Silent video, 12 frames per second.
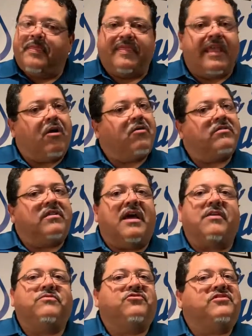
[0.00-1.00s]

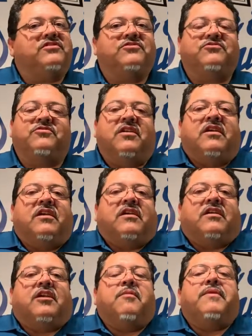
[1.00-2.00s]
Now just
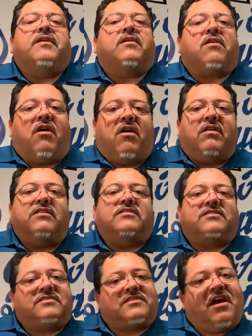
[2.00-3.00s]
give me a call.
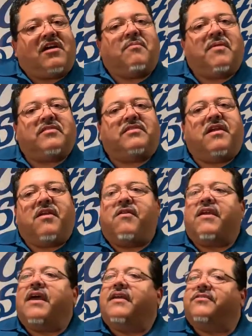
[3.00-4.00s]
Let's talk about the
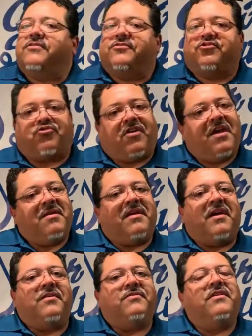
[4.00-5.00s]
air handler. Try it
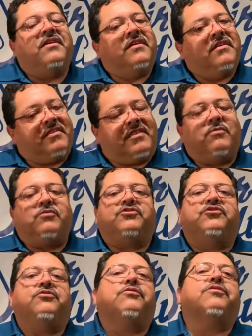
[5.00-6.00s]
out. See
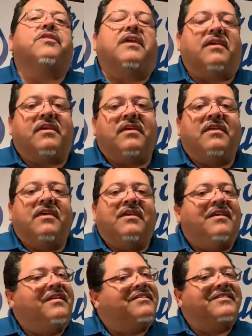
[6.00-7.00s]
what you think.
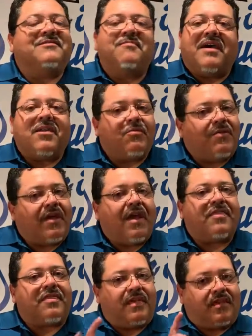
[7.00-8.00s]
It doesn't matter what
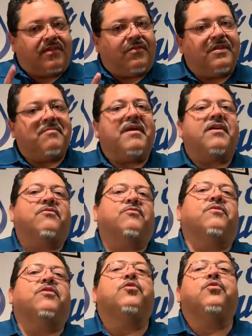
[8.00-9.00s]
I think. It only matters
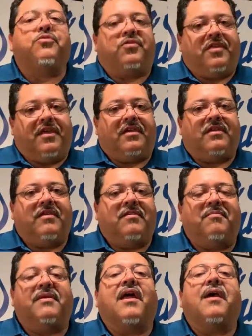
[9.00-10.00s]
what you think.
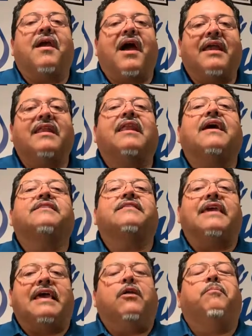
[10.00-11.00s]
But I'd like
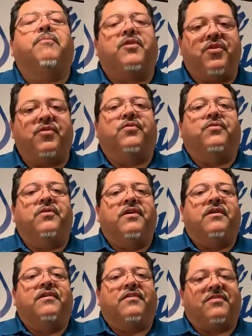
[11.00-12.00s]
to help you.
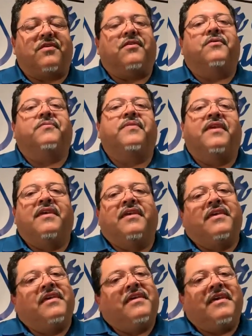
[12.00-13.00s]
So
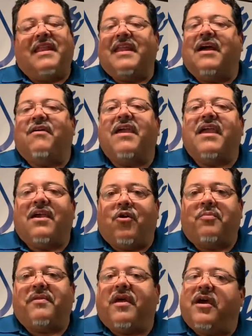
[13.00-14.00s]
anyhow, yeah, I
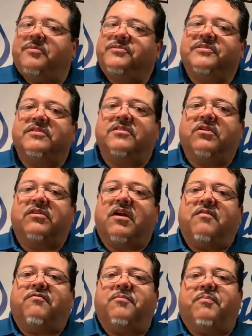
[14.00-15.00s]
hope it helps. Look
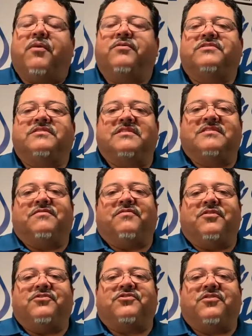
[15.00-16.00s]
out for posts in the
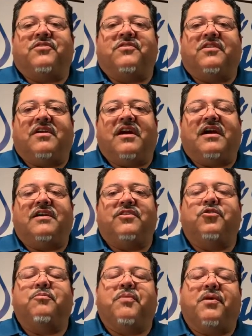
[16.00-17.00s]
future,
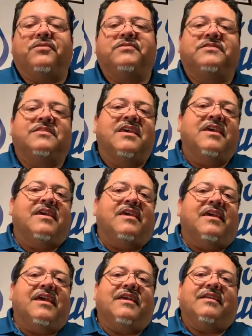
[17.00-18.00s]
new posts.
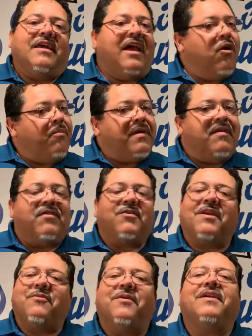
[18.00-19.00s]
And I hope you have a
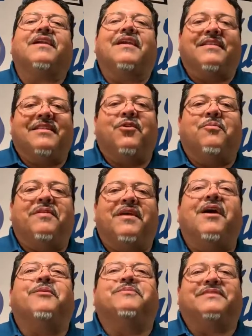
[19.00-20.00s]
great weekend. Hope it
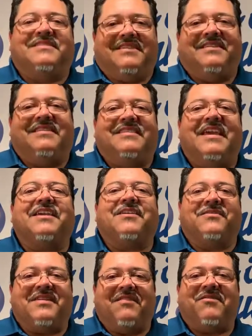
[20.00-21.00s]
helps. Thank
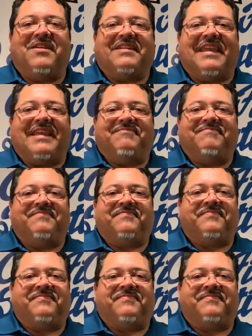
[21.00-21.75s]
you. Have a great day.